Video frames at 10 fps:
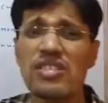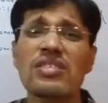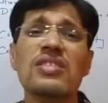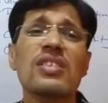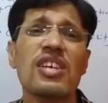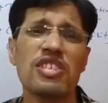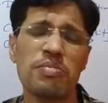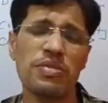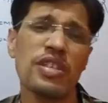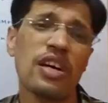skill has
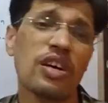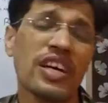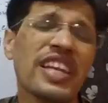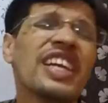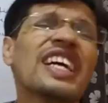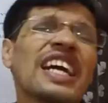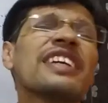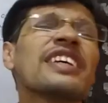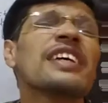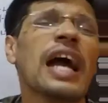been a key
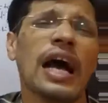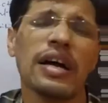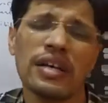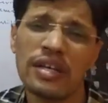criteria,